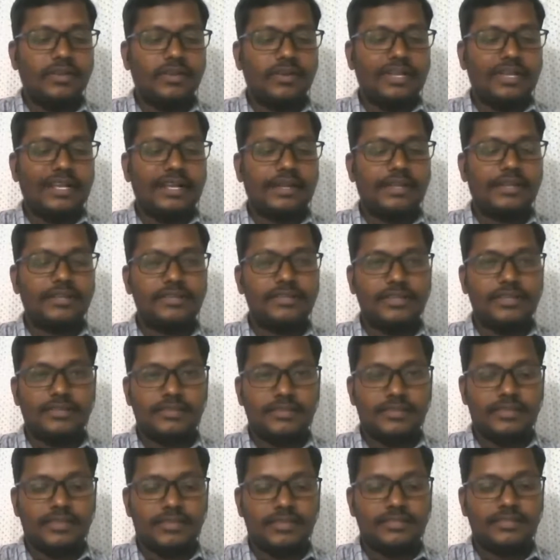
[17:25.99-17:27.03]
Okay,
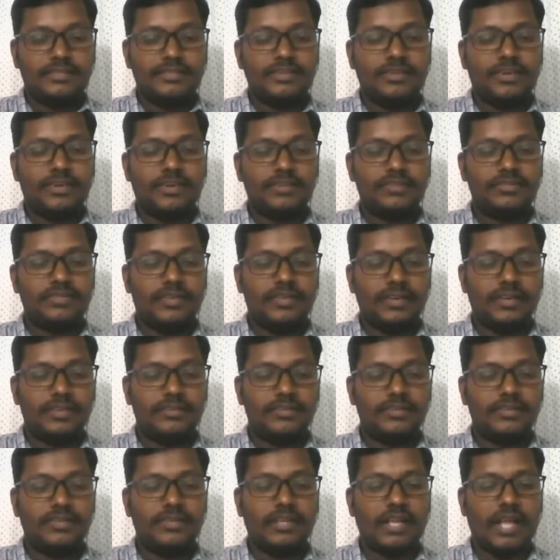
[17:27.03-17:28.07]
restlessness,
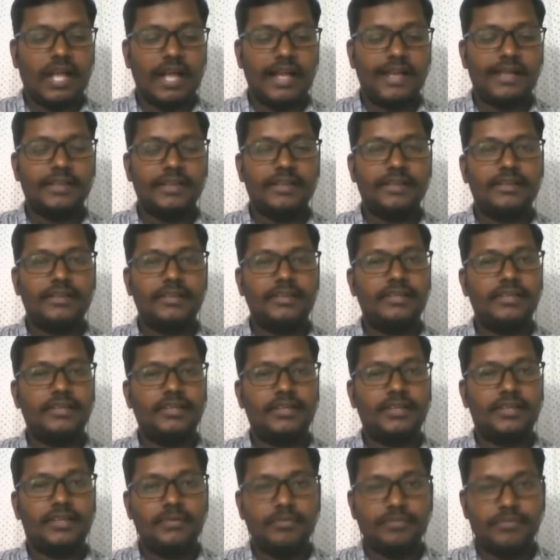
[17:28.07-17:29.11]
hostility,
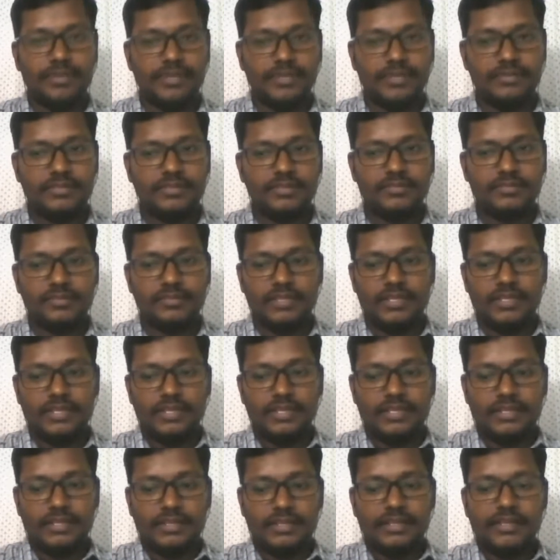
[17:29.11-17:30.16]
anger, impulsive,
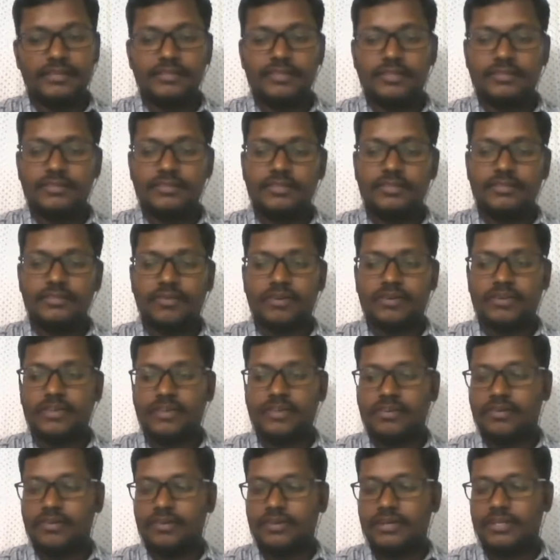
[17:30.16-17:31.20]
and this is what they
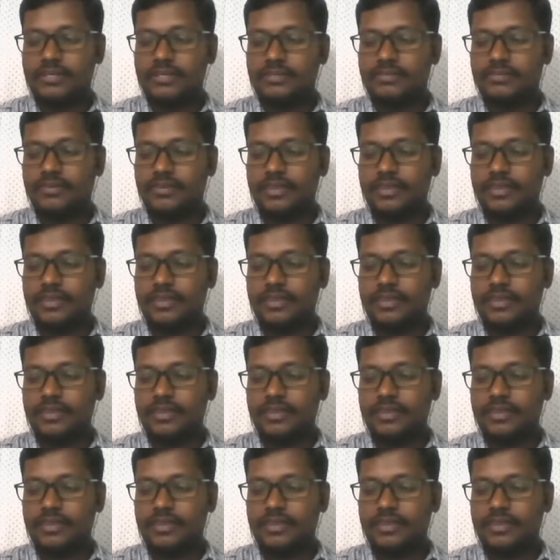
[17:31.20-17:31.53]
call it as.